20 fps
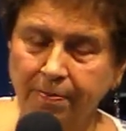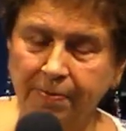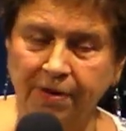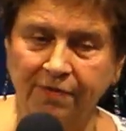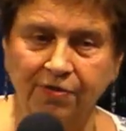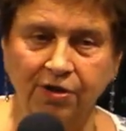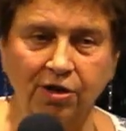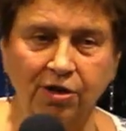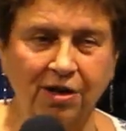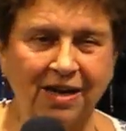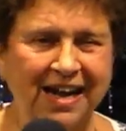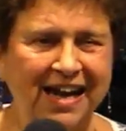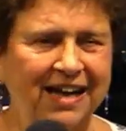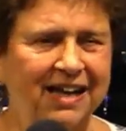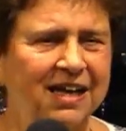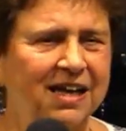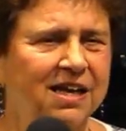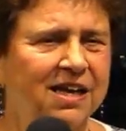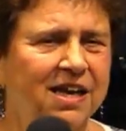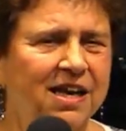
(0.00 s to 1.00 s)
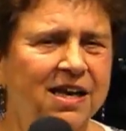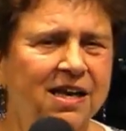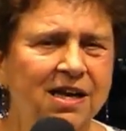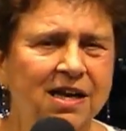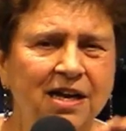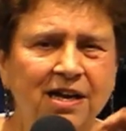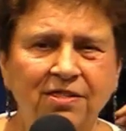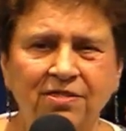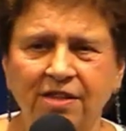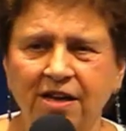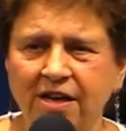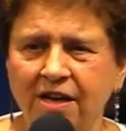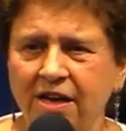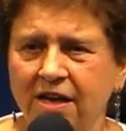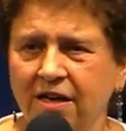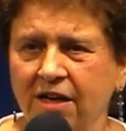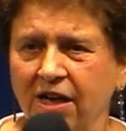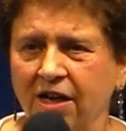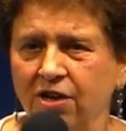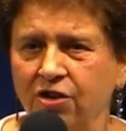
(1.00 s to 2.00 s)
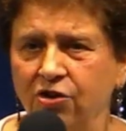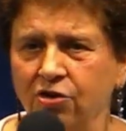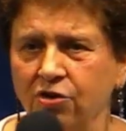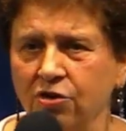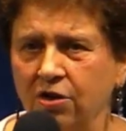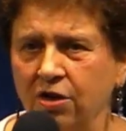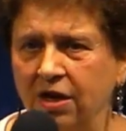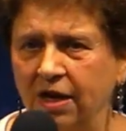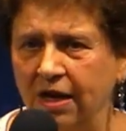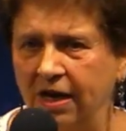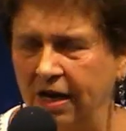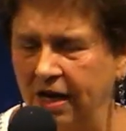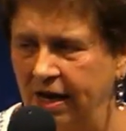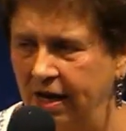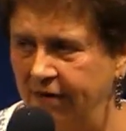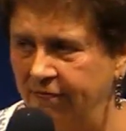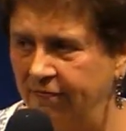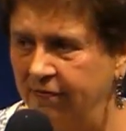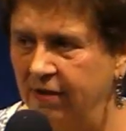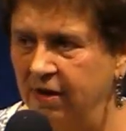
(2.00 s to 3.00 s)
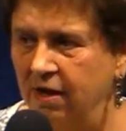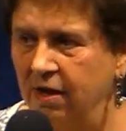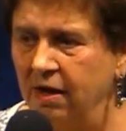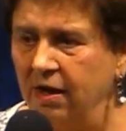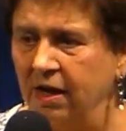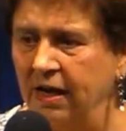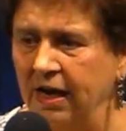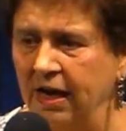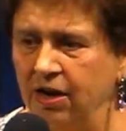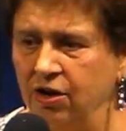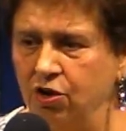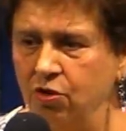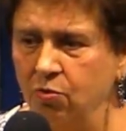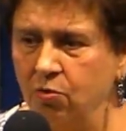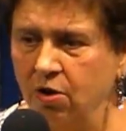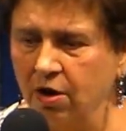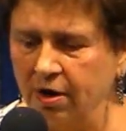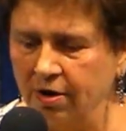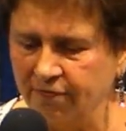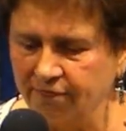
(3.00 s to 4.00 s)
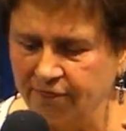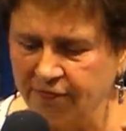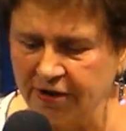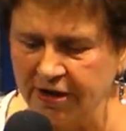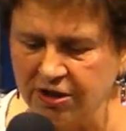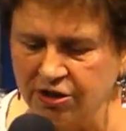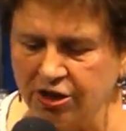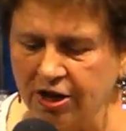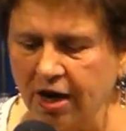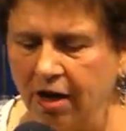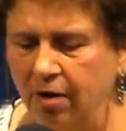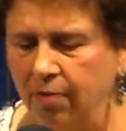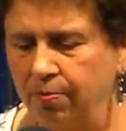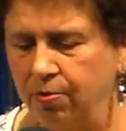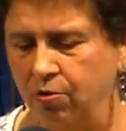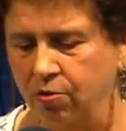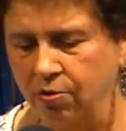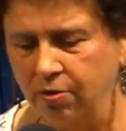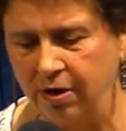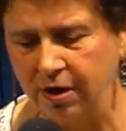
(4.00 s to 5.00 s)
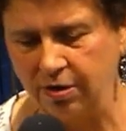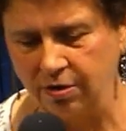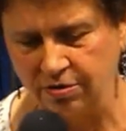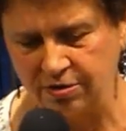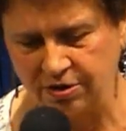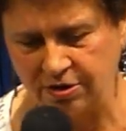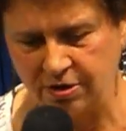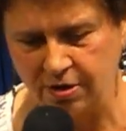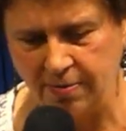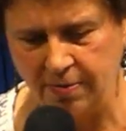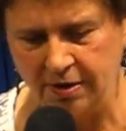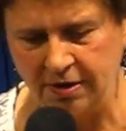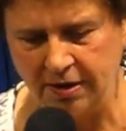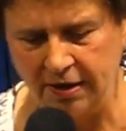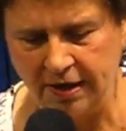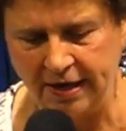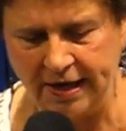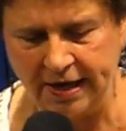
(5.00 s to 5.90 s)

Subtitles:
If you're lacking anything in your life and you want a fresh outpouring, or someone to lay